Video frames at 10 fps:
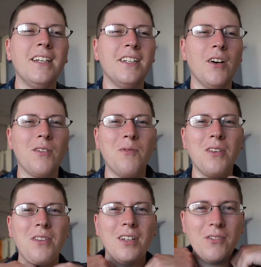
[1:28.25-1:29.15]
You know,
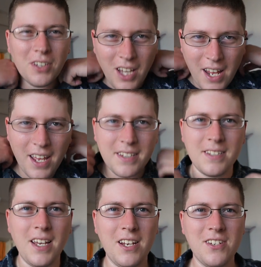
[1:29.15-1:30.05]
with a lot of
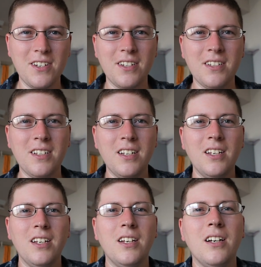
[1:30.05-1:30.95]
hesitation
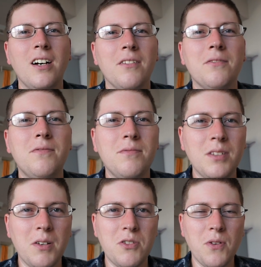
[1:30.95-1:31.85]
of,
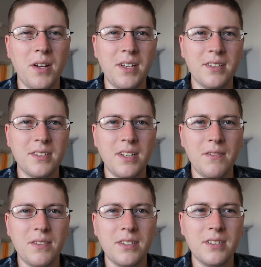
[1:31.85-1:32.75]
you know, joining and
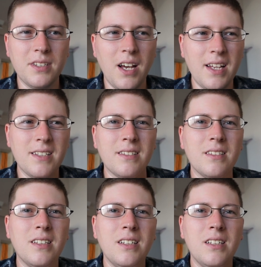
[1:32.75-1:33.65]
stuff, because, you know, I didn't,
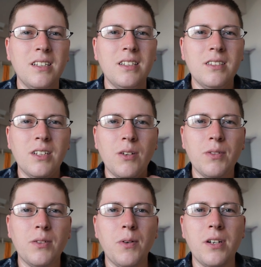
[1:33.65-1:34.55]
you know,
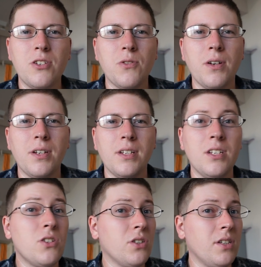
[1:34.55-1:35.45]
really want to join
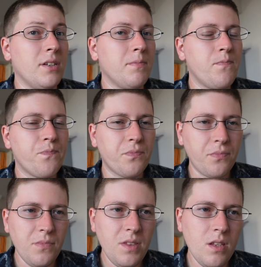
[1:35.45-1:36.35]
initially.
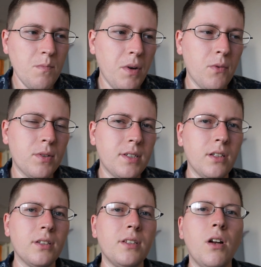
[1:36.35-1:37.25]
But once I
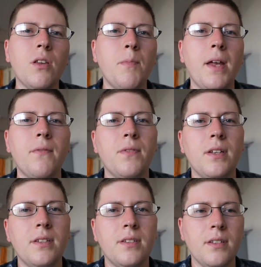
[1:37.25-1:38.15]
looked at all the
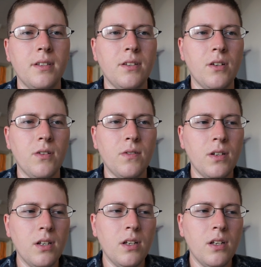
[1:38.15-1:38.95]
benefits and, you know,